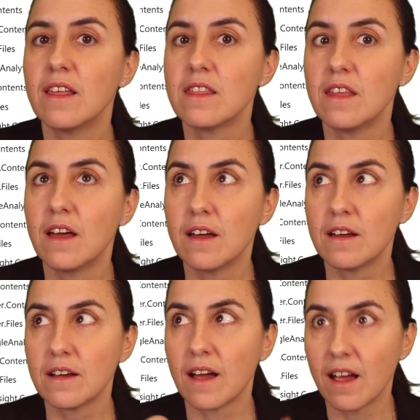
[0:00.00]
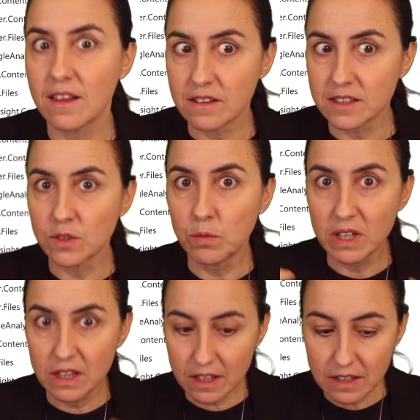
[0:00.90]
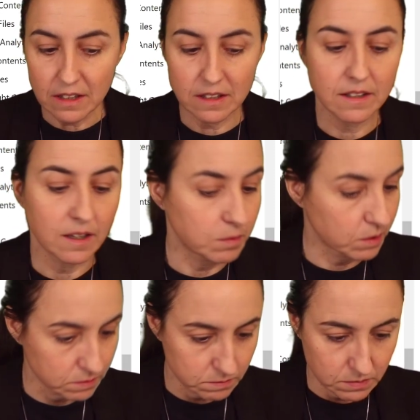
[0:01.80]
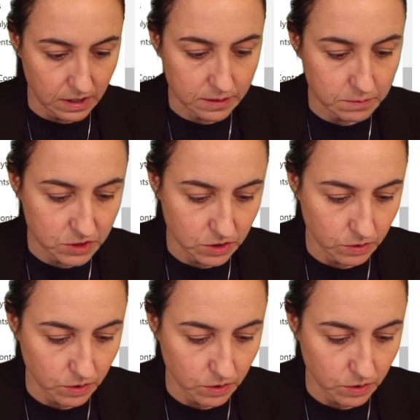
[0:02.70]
the headers within the table. Let me show